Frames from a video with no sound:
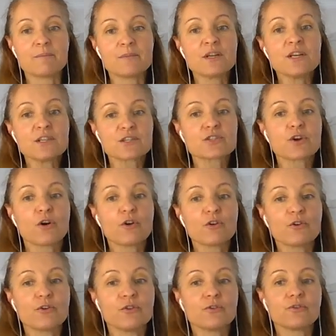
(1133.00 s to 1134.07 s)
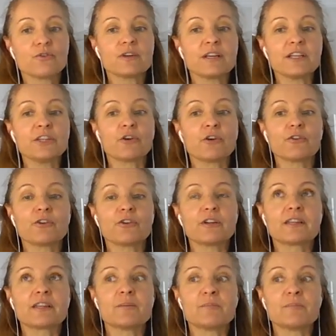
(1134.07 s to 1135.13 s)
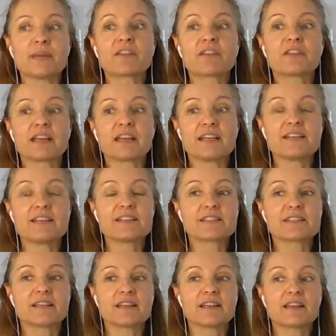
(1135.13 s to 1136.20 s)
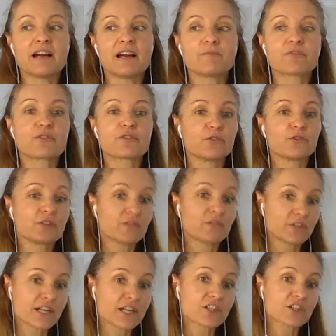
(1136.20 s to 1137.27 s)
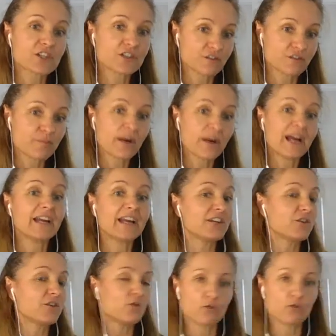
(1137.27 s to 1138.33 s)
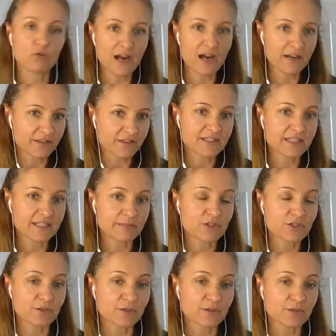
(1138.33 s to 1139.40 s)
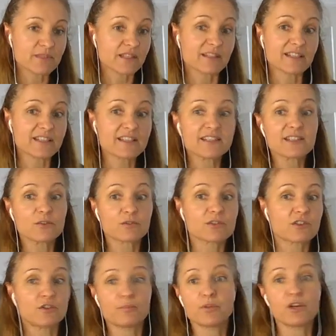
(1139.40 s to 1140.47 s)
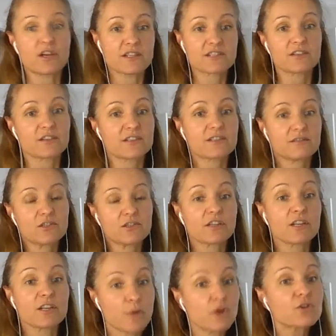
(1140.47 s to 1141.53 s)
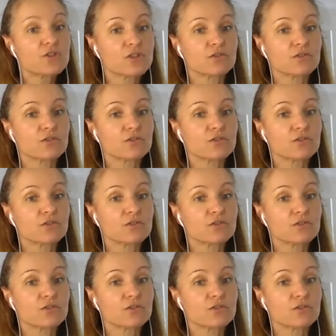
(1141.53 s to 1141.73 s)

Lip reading: So, you know, the big thing is through the reduction of pain or other symptoms, and this also applies to the emotional